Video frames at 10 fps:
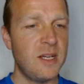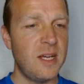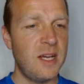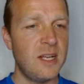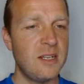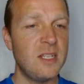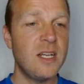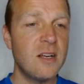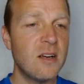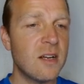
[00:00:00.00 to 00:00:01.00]
And
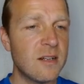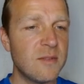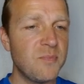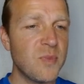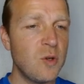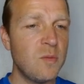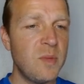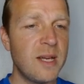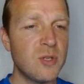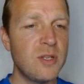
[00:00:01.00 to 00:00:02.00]
here you would
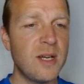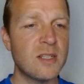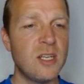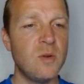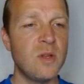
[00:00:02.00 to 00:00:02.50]
be able to execute